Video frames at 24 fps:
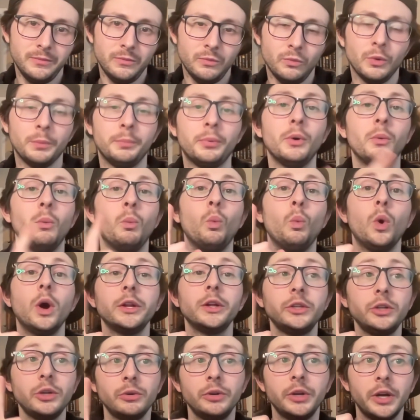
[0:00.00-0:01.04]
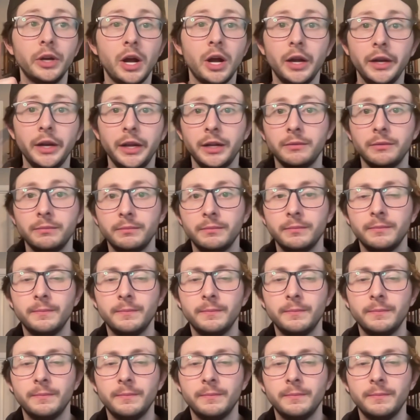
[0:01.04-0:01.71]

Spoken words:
We're putting 1 unit on it